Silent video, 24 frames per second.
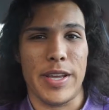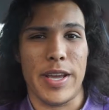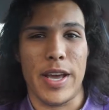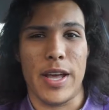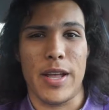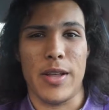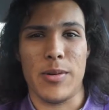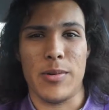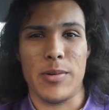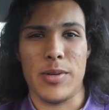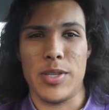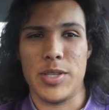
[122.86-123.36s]

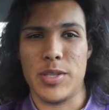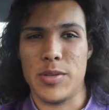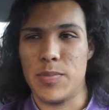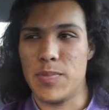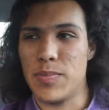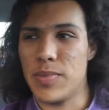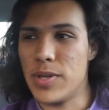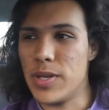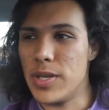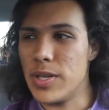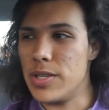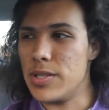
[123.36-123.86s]
calories a
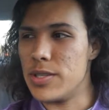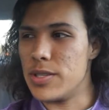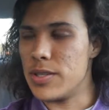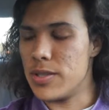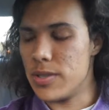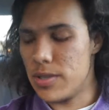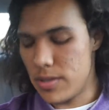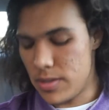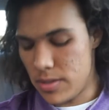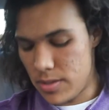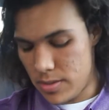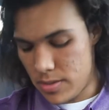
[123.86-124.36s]

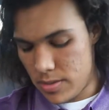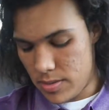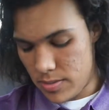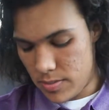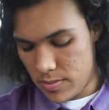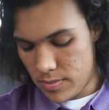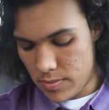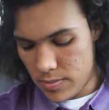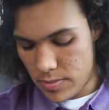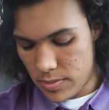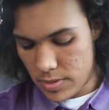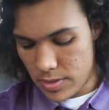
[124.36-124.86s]
piece,
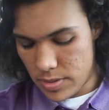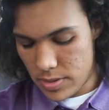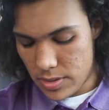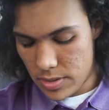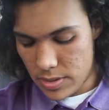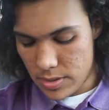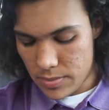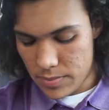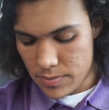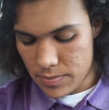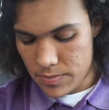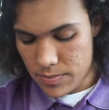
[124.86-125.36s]
but
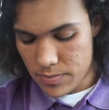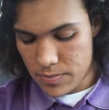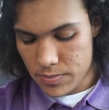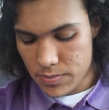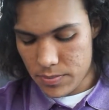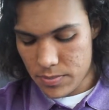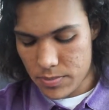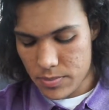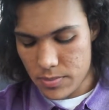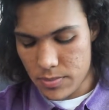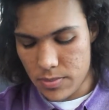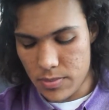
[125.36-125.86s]

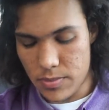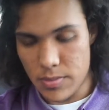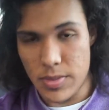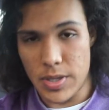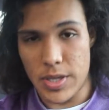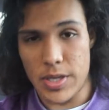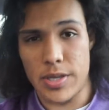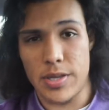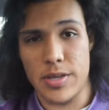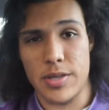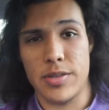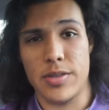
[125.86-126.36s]

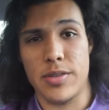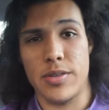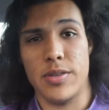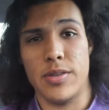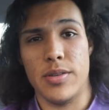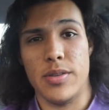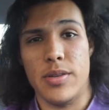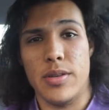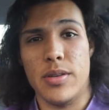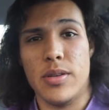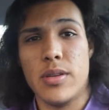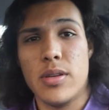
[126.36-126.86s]
made it to
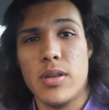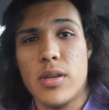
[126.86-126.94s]
the